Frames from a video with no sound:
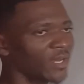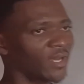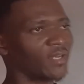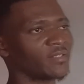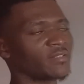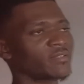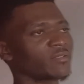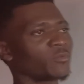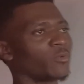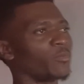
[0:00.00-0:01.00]
and
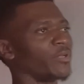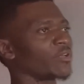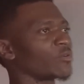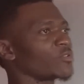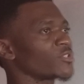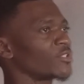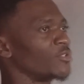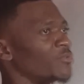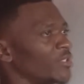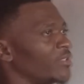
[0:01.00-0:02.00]
we'll be
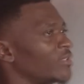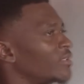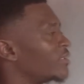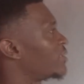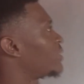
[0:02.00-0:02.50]
considering